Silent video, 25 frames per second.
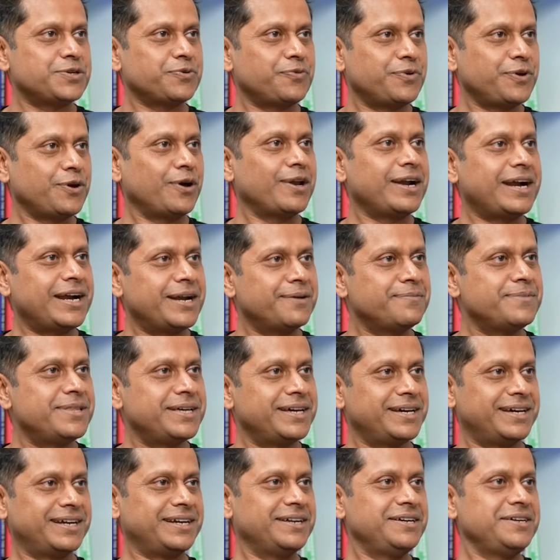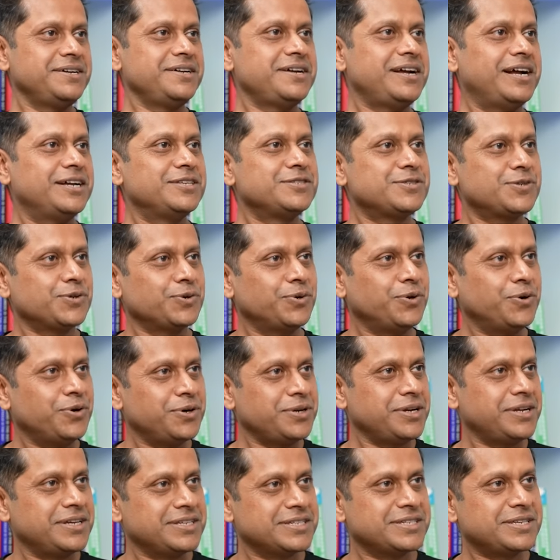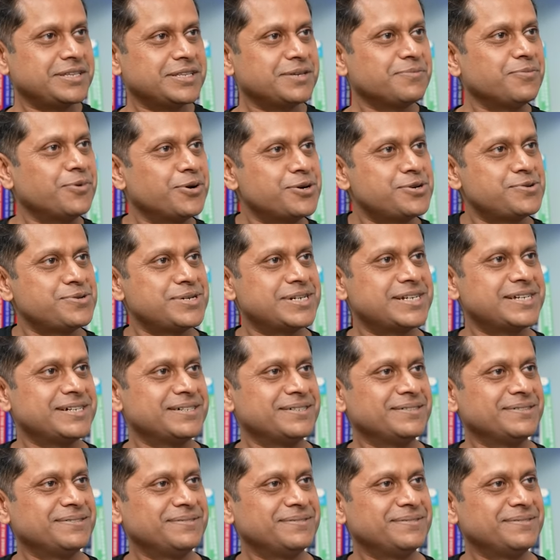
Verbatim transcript: so we all end up there, and yeah. so on. There's anything more to it.